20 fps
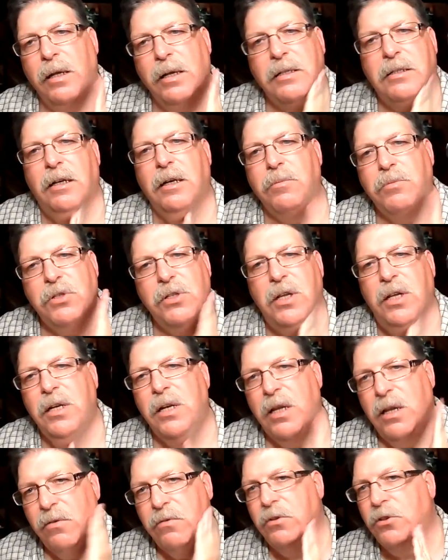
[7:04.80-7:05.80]
And a lot of times
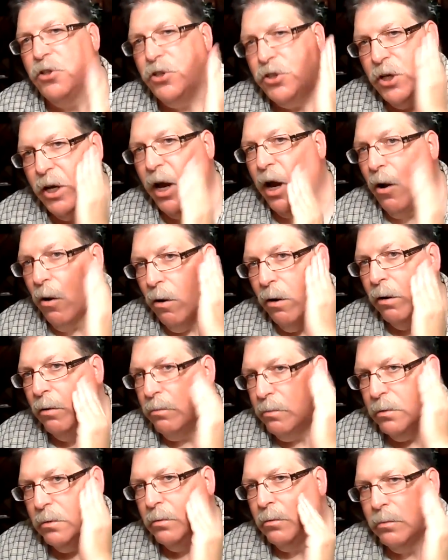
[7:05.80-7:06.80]
didn't even
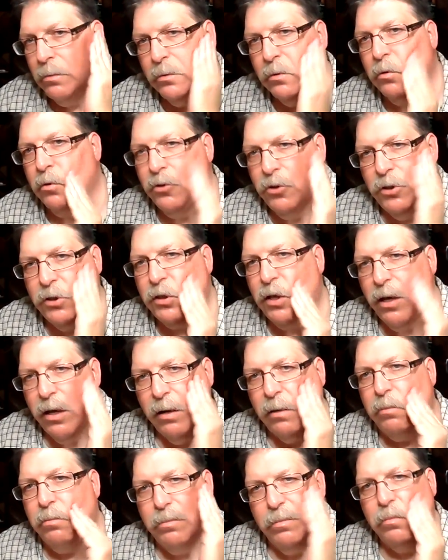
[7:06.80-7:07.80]
shower.
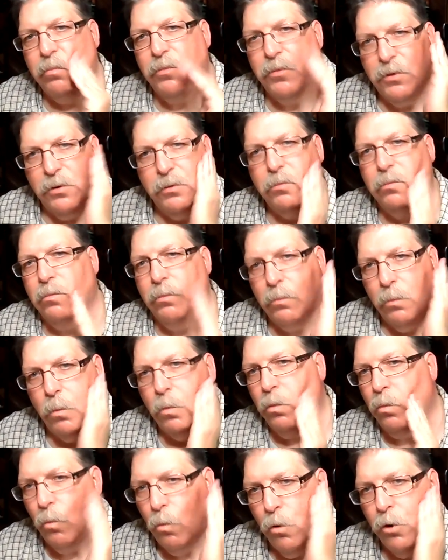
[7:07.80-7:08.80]
Just kind of
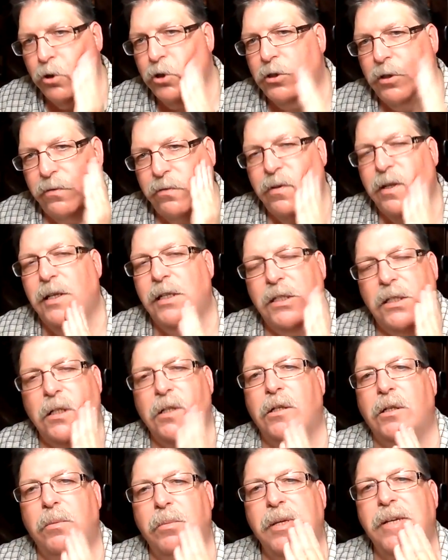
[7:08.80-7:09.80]
washed the
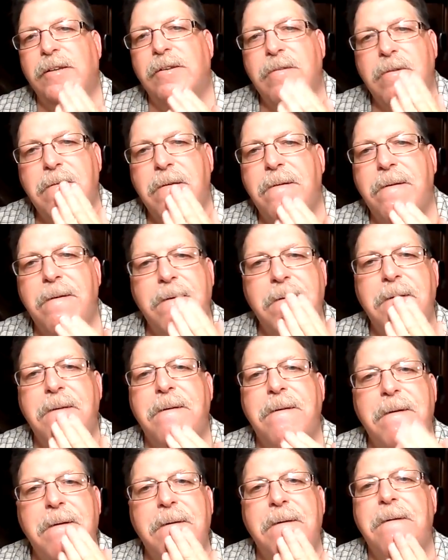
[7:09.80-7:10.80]
face a little bit.
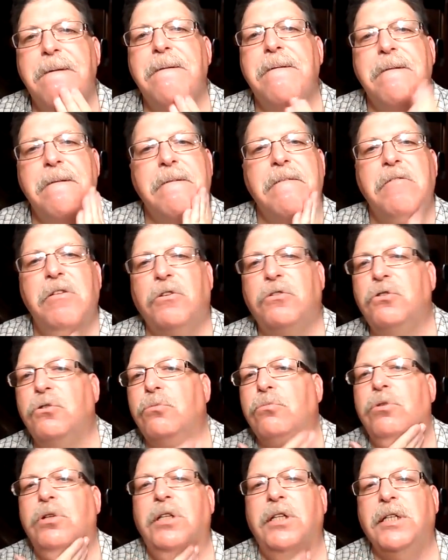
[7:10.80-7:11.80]

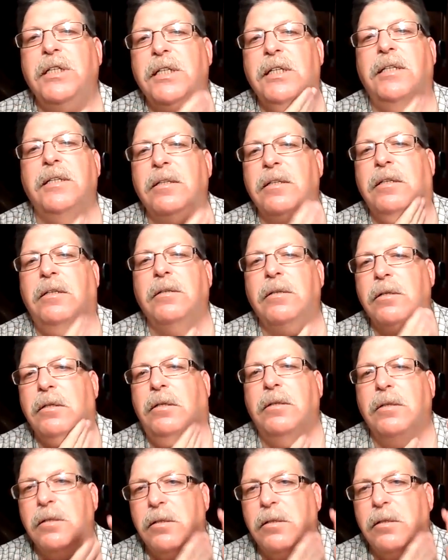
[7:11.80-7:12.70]
So really didn't